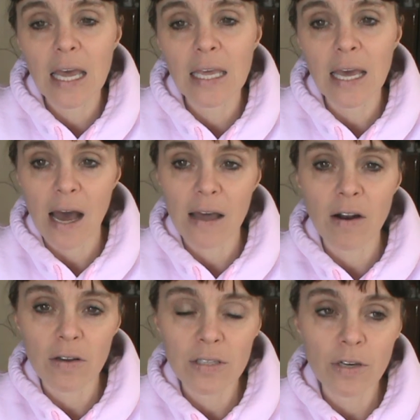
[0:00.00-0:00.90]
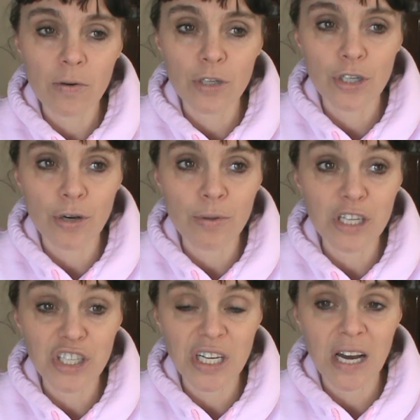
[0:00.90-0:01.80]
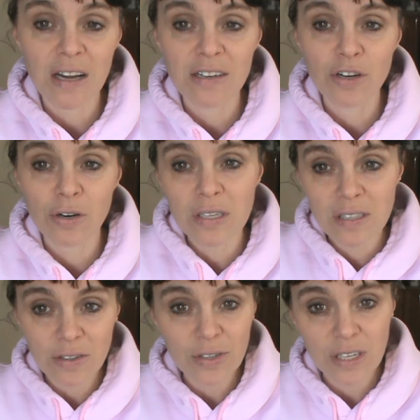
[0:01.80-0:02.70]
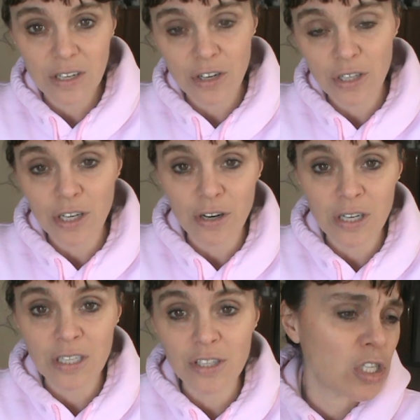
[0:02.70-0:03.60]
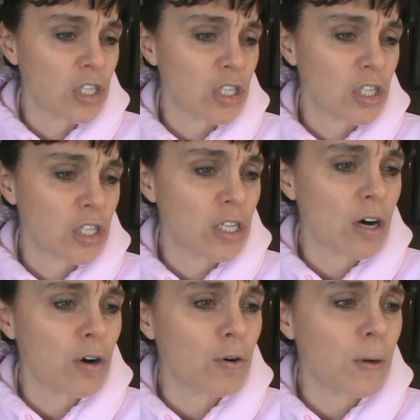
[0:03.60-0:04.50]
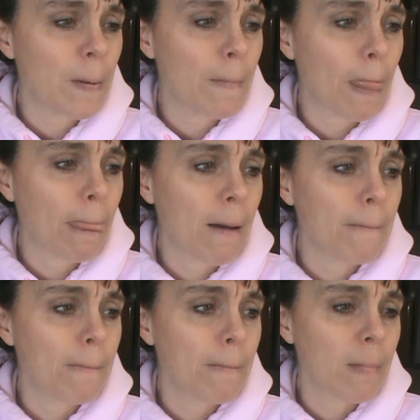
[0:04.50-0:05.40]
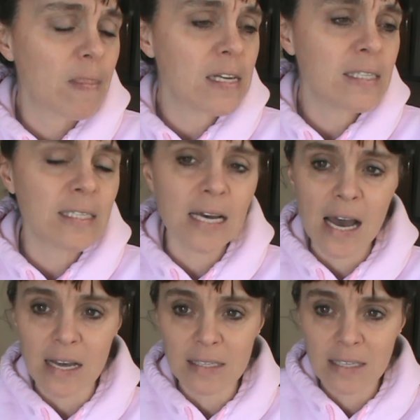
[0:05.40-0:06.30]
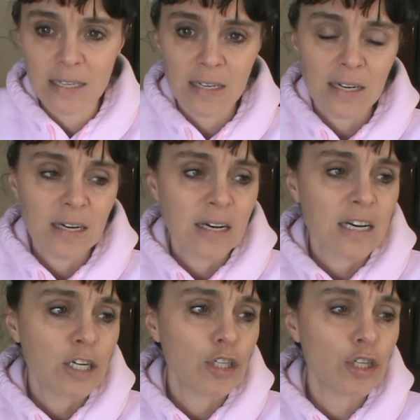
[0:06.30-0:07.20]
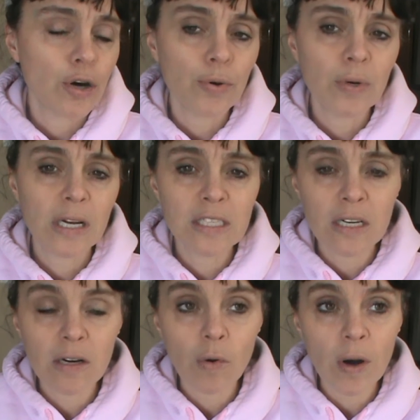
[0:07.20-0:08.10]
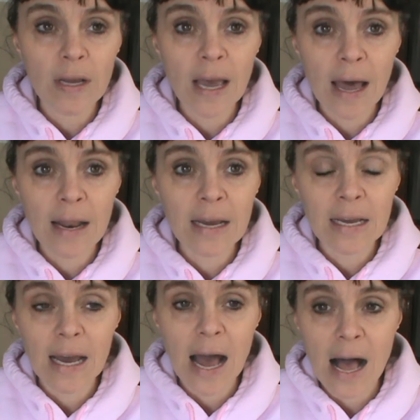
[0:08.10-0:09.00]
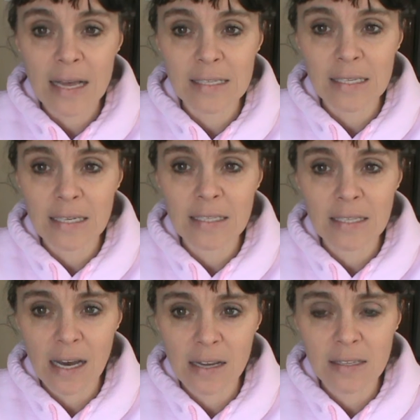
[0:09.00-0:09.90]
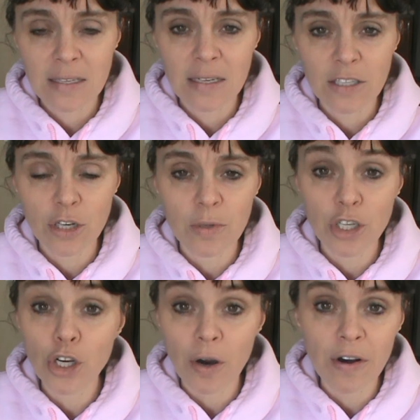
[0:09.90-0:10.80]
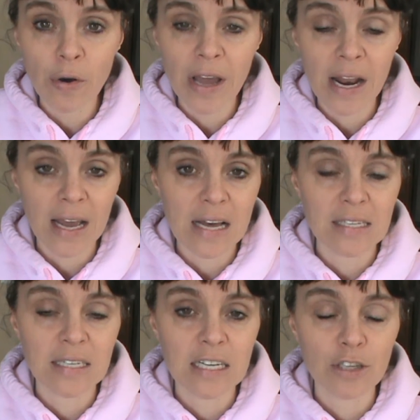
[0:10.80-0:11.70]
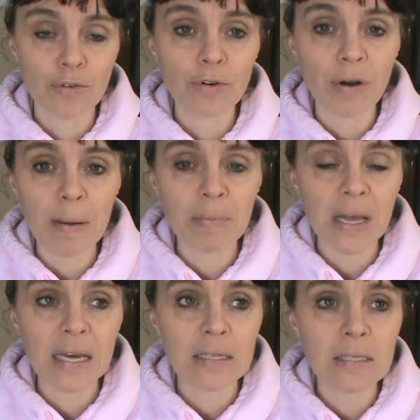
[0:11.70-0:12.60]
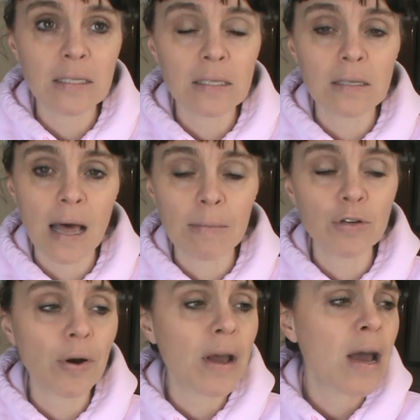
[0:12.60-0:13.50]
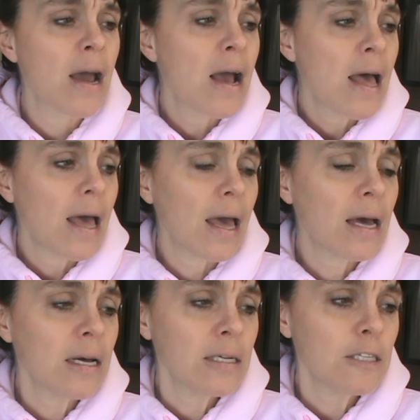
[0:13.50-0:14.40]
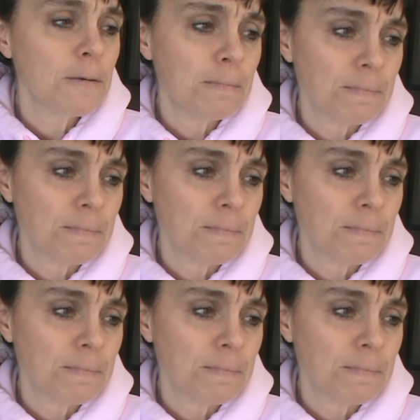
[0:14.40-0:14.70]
yeah, it also showed that she had crystals in her urine. So this test showed it's an organic acid test. So it's a urine organic acid test through Great Plains Laboratory. And